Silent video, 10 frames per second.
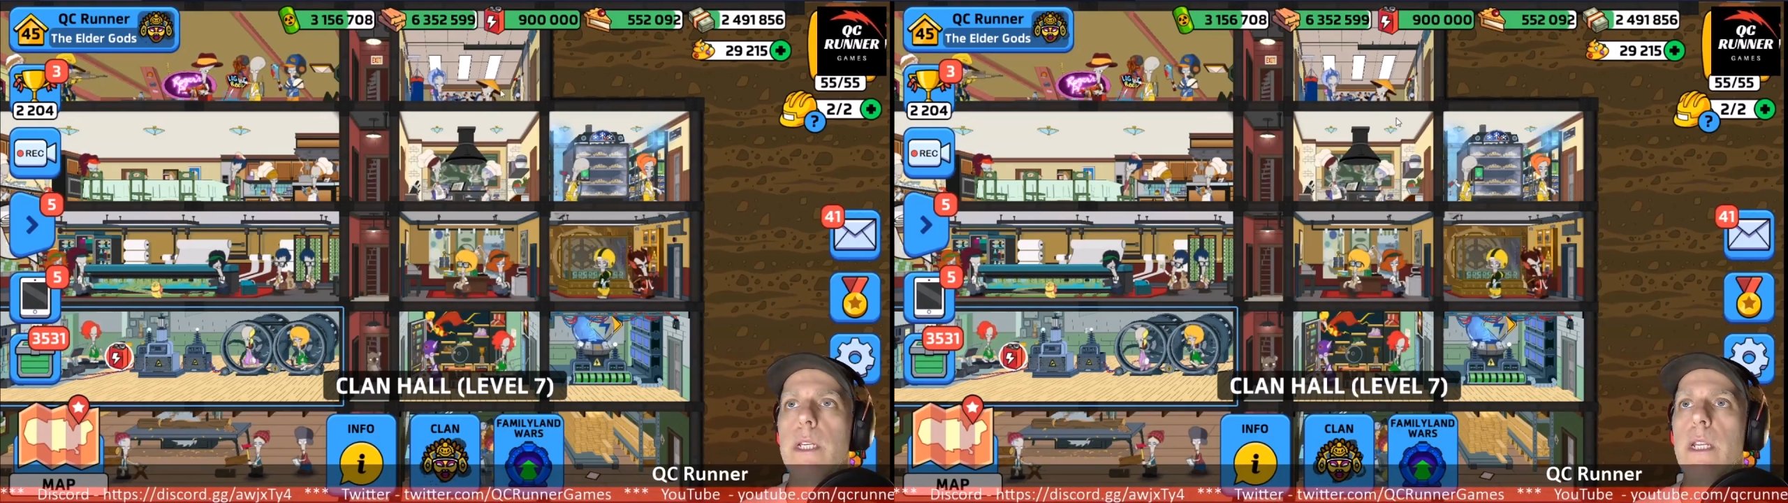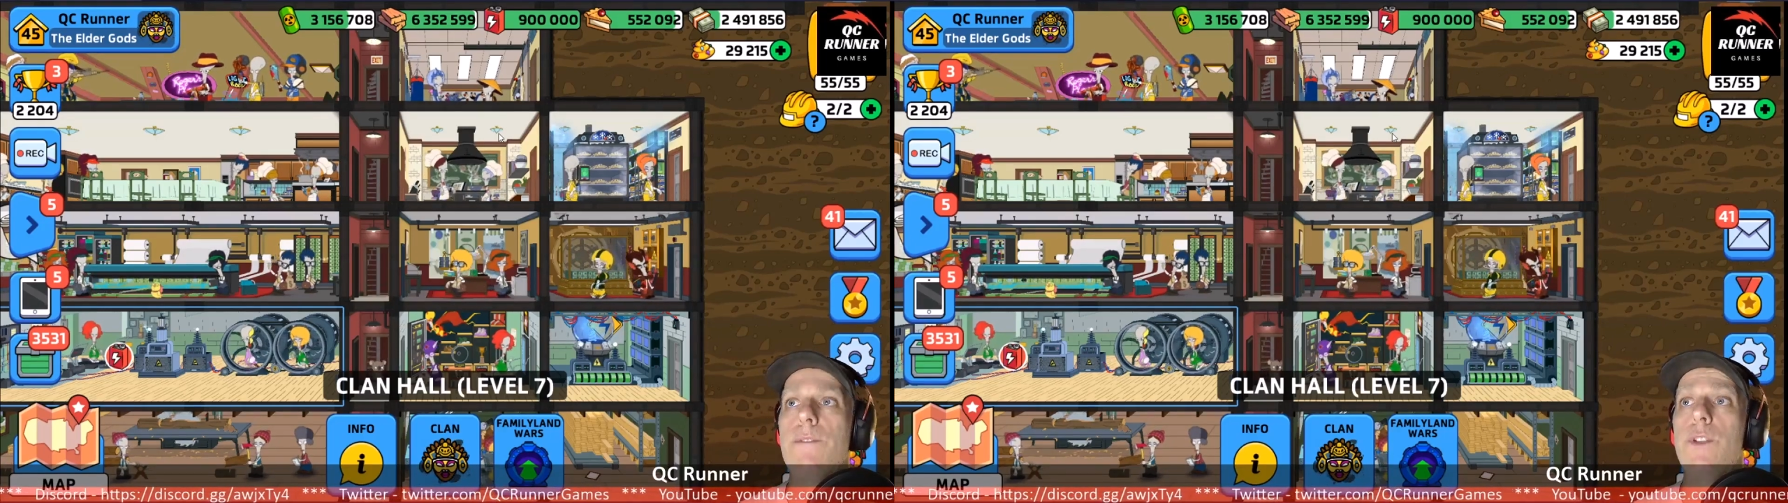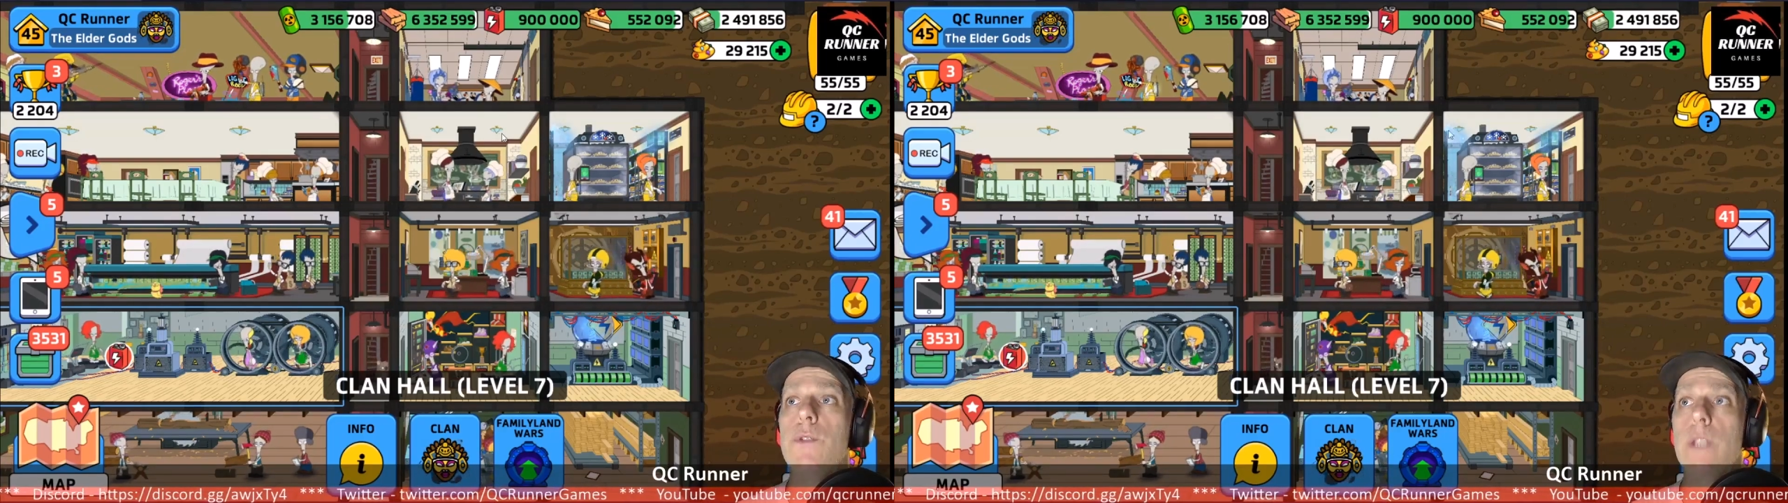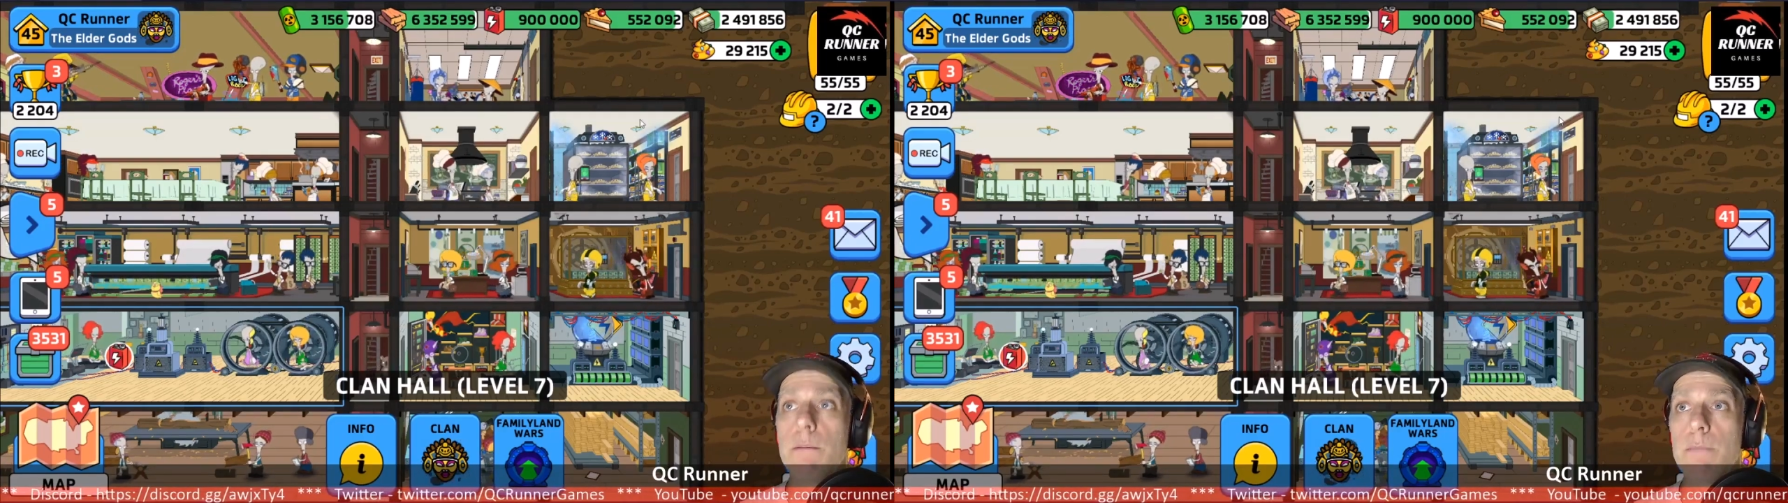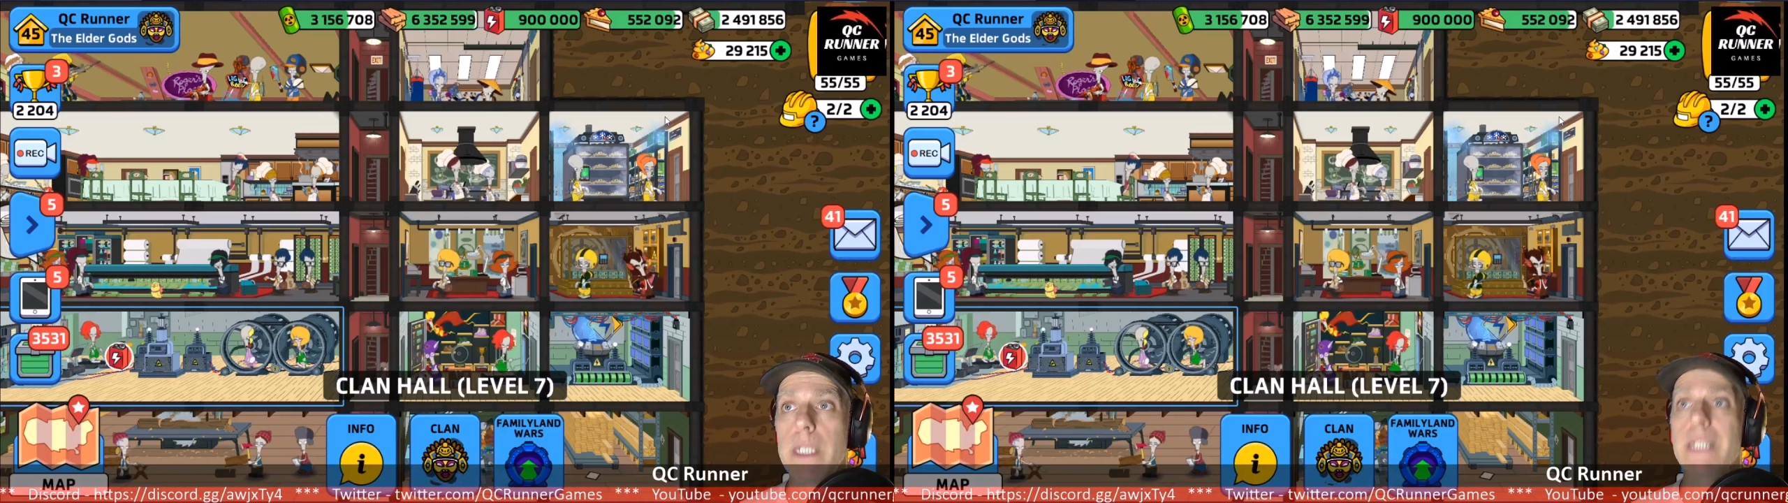get views up
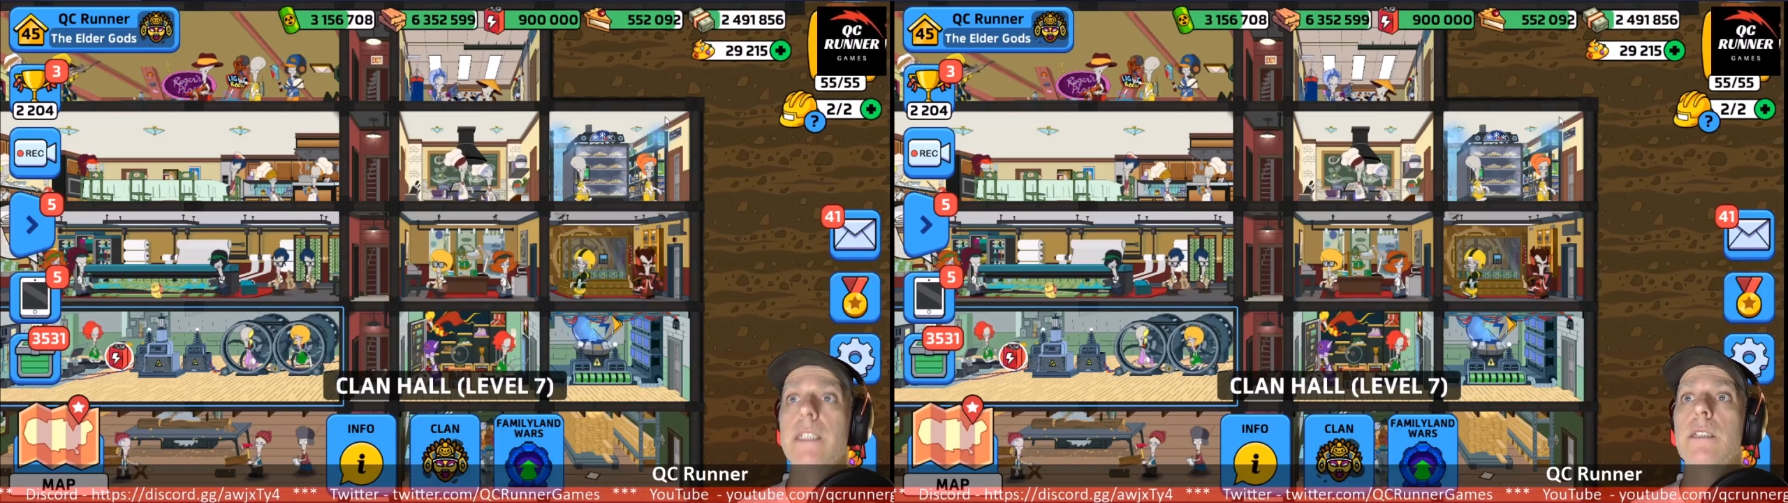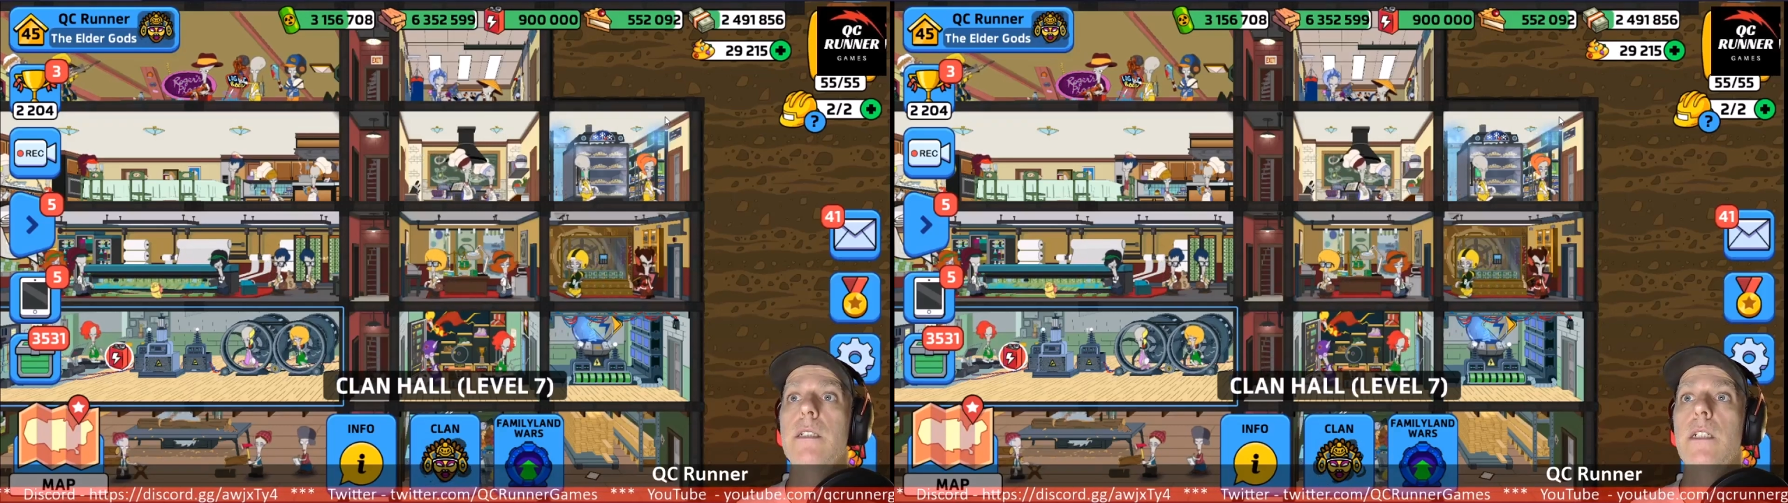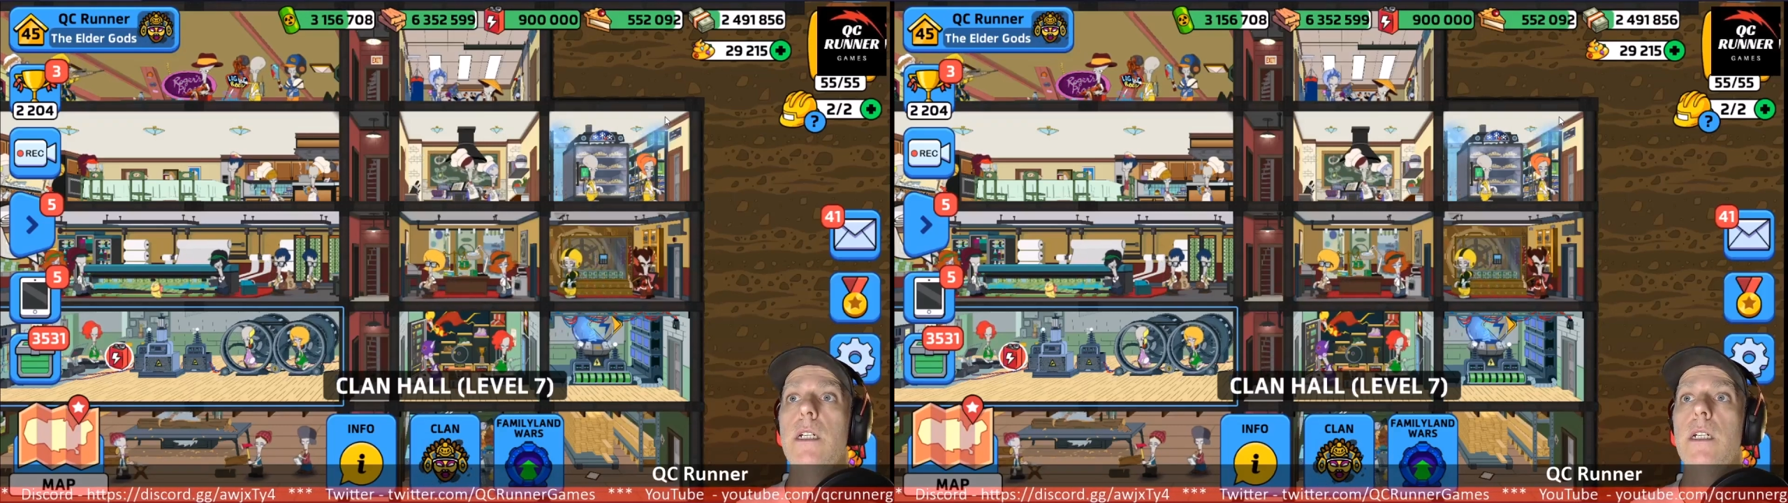because